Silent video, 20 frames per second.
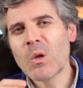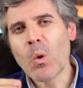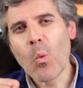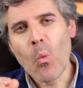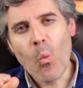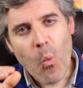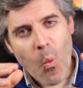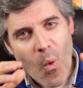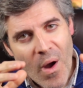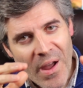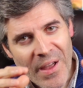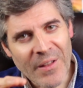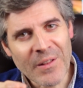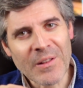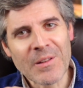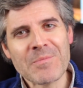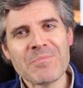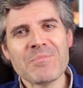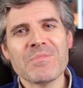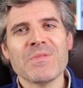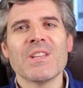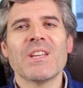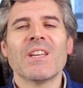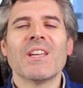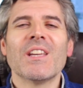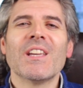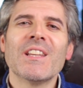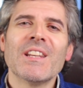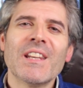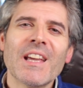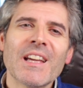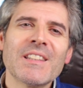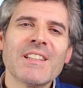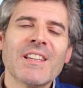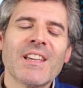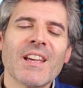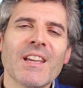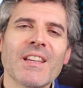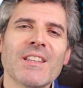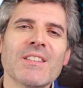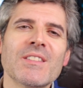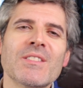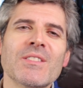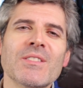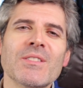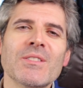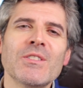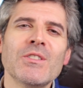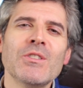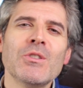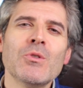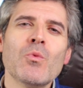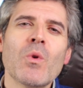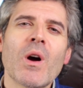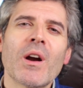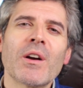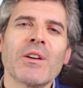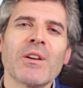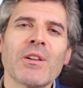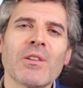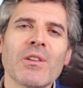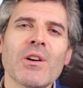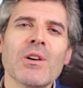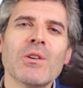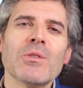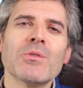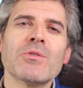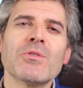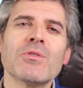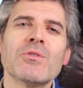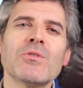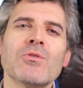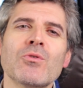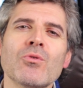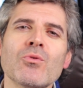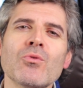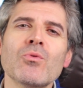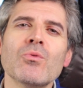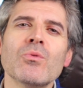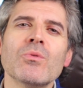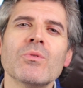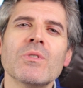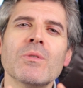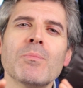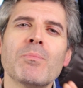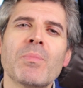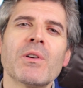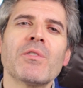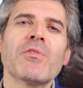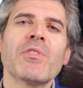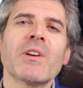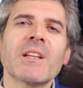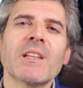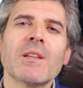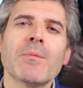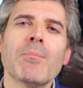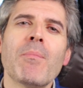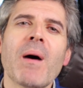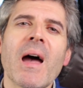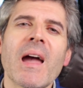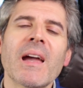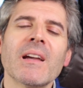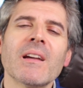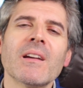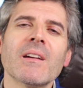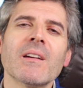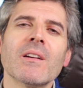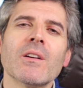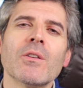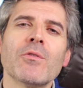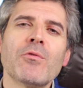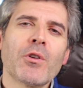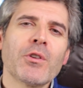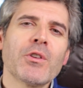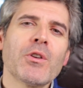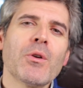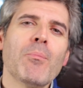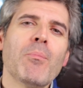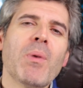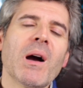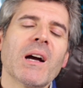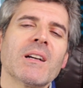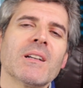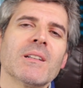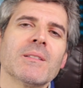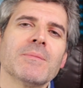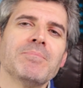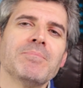well, in that case, you are close to the perfect bang for your buck.